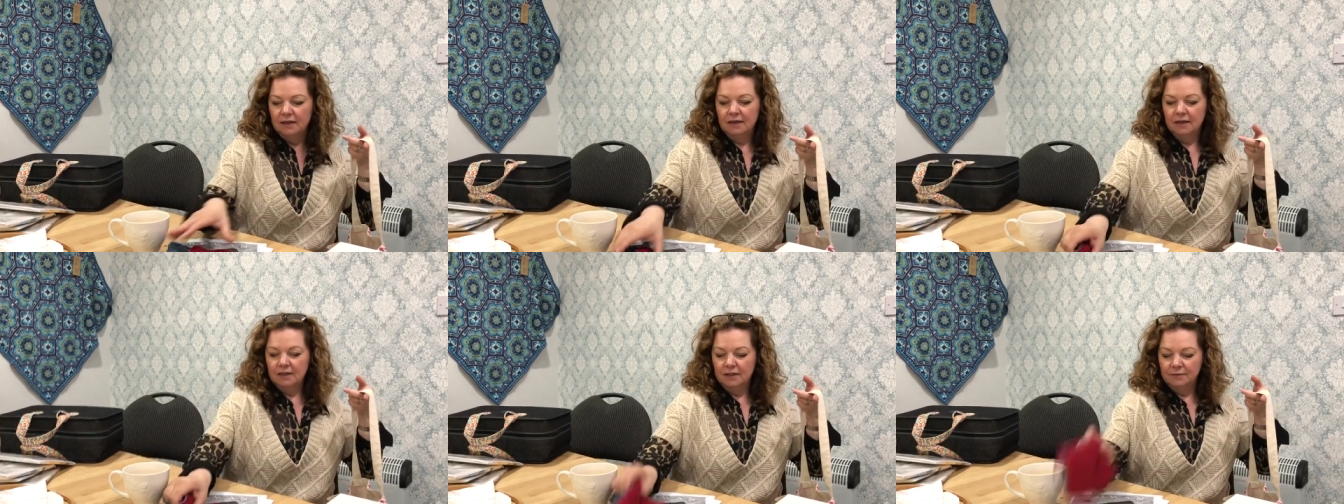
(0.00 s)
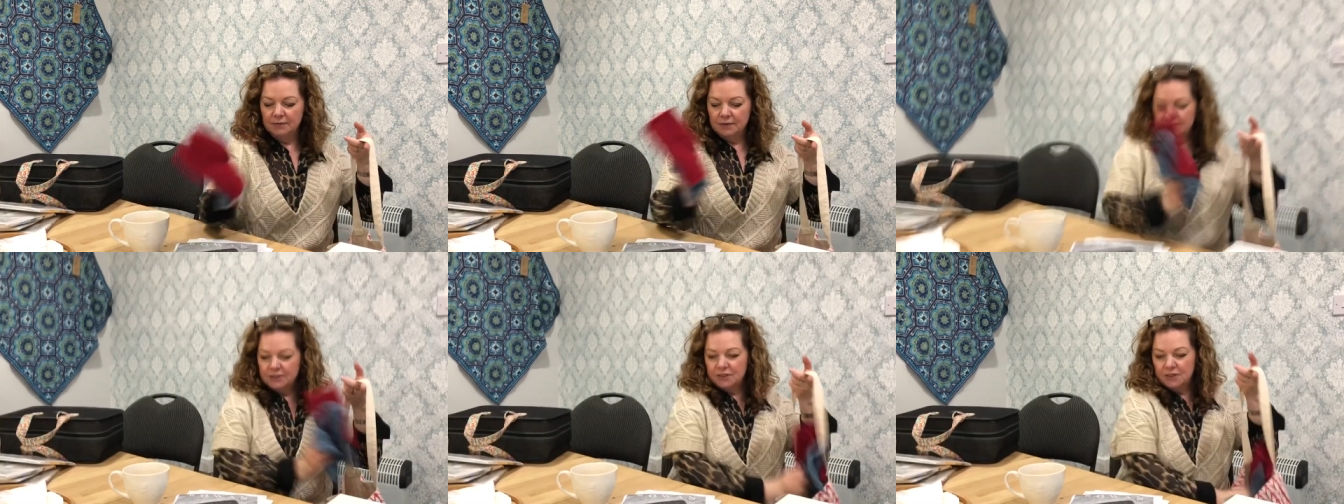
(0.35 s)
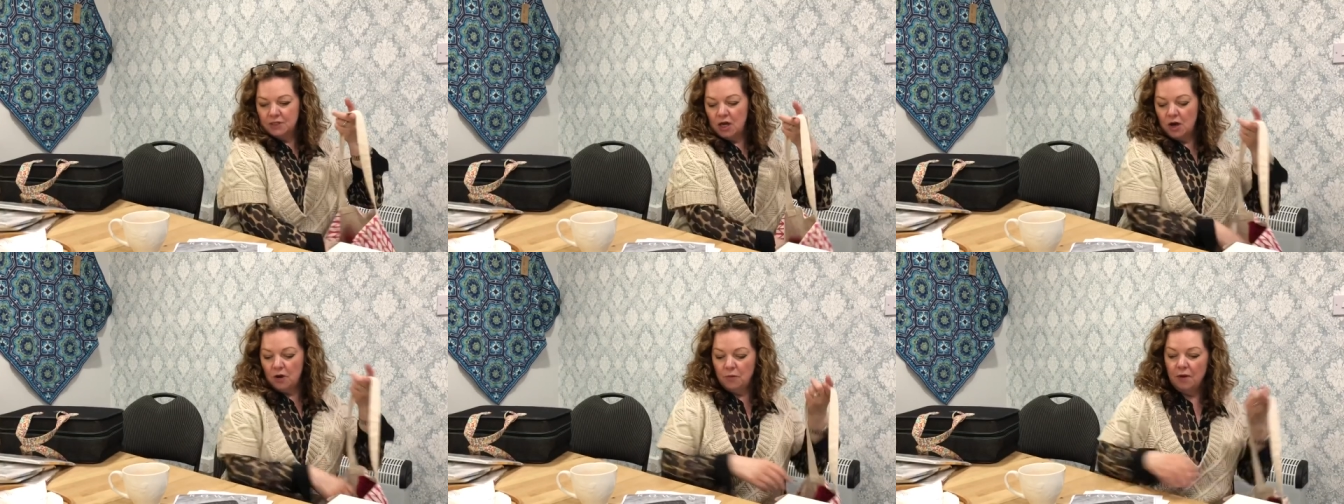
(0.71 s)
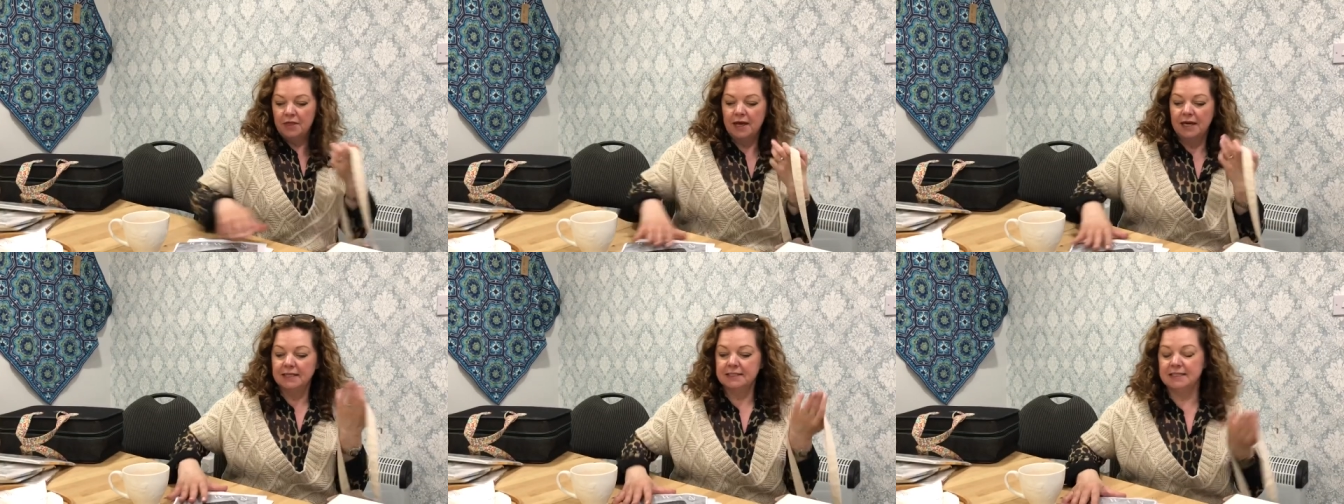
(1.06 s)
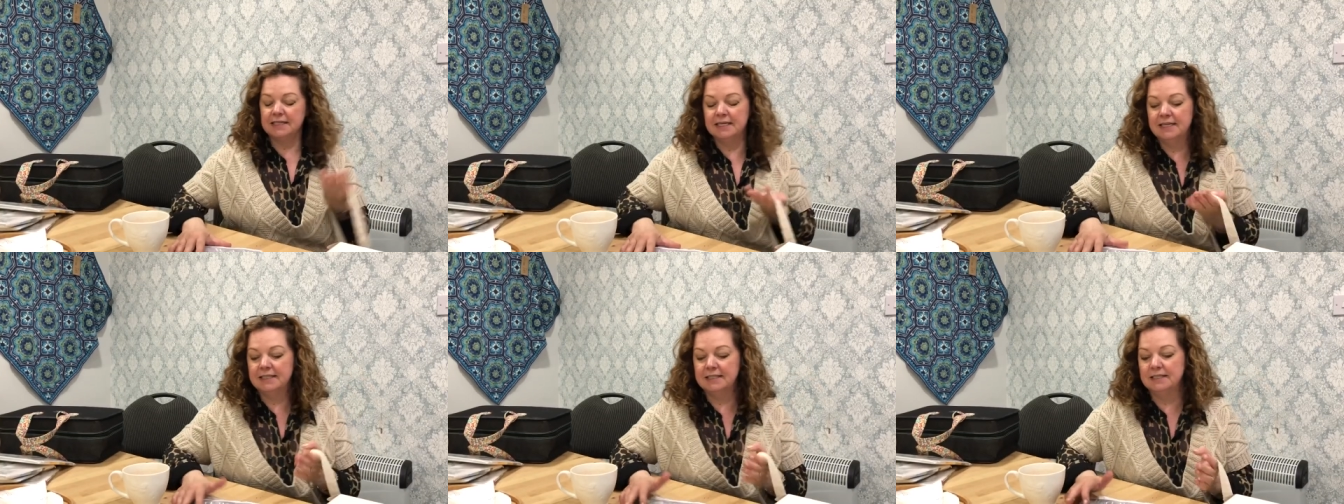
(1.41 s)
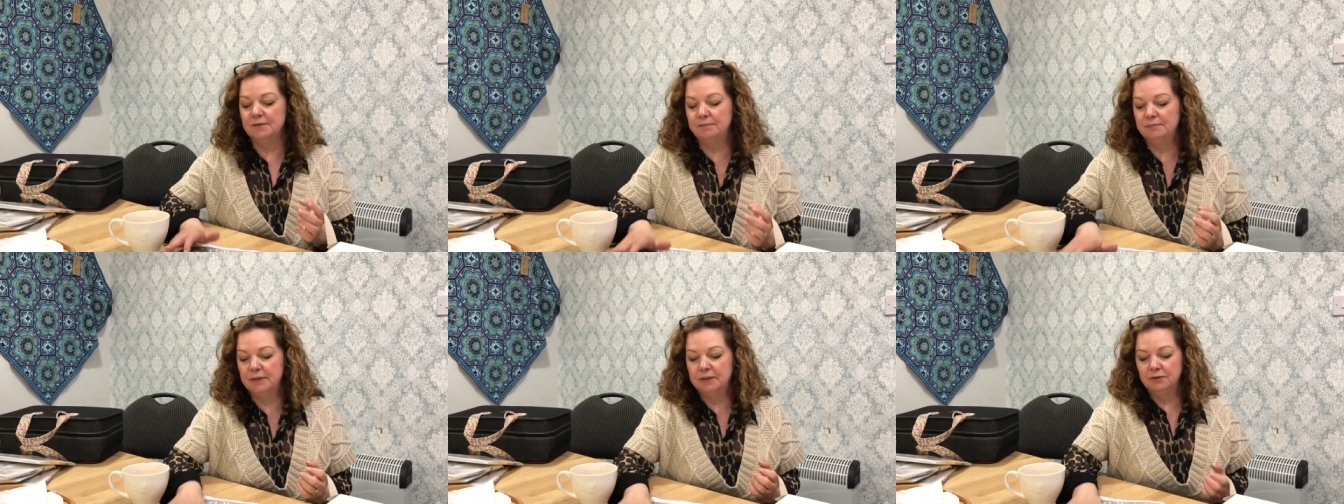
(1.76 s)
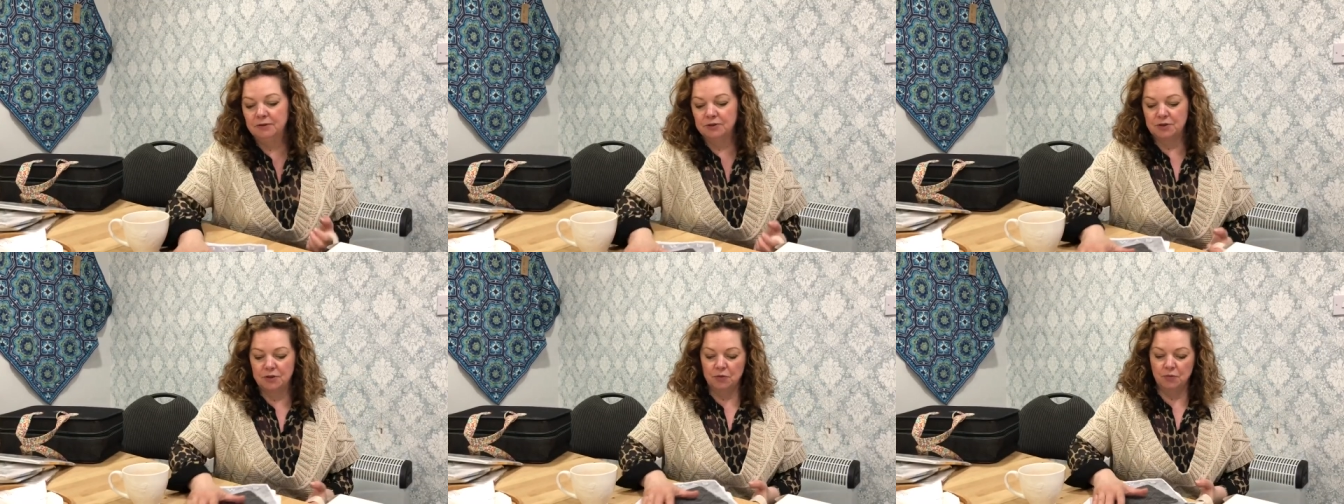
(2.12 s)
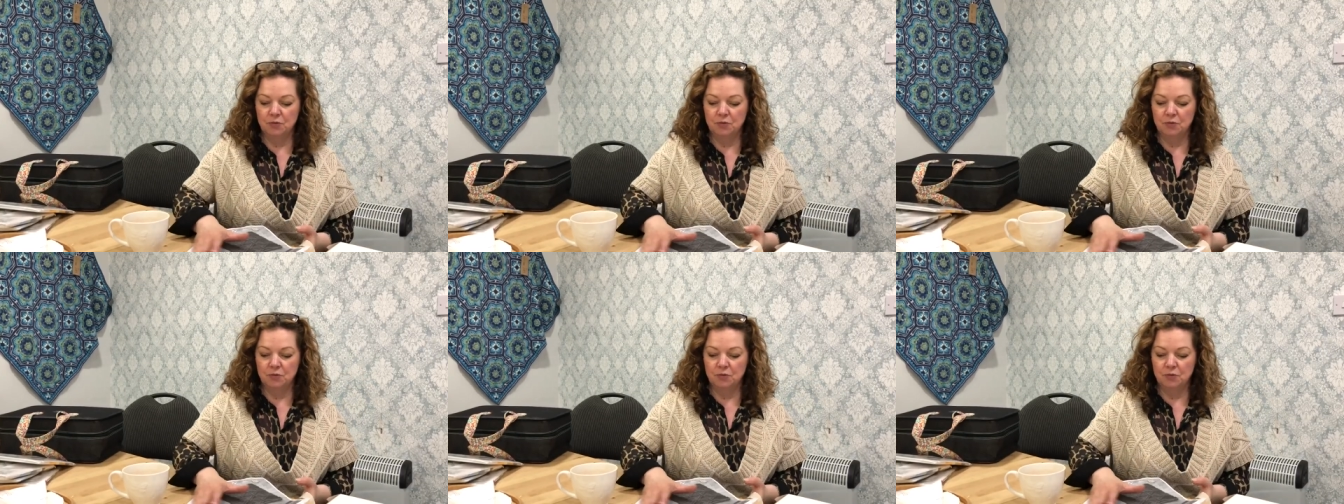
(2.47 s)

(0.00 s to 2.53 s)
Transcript: Um, so that is the Built